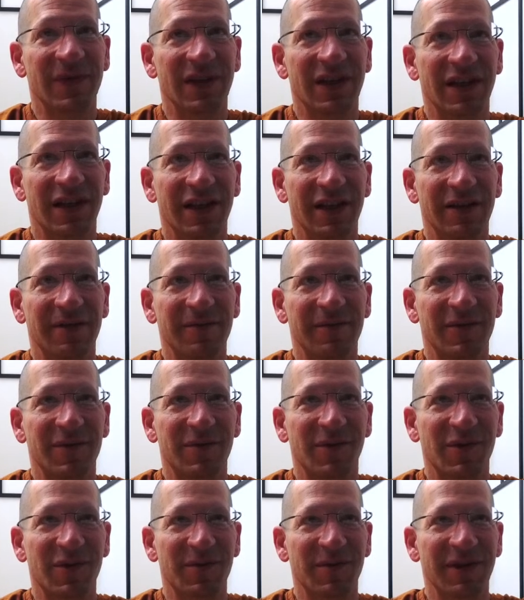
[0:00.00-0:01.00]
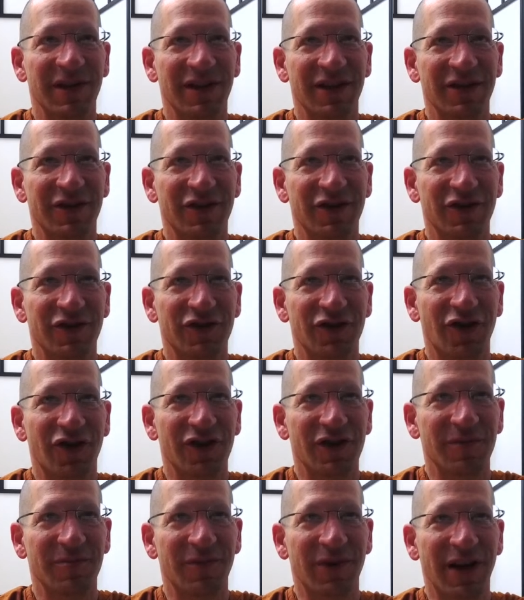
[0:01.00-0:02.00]
Supposed to be a
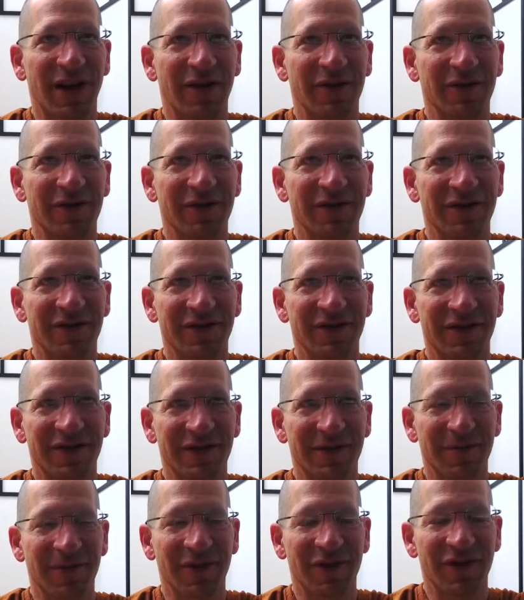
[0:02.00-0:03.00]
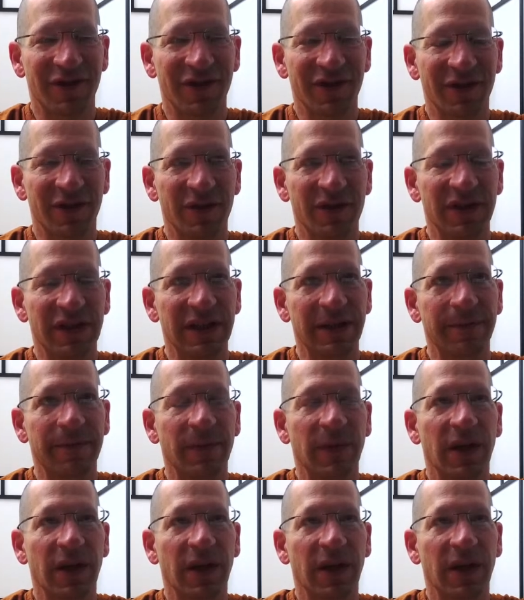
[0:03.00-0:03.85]
chocolate brown, similar to the kuti.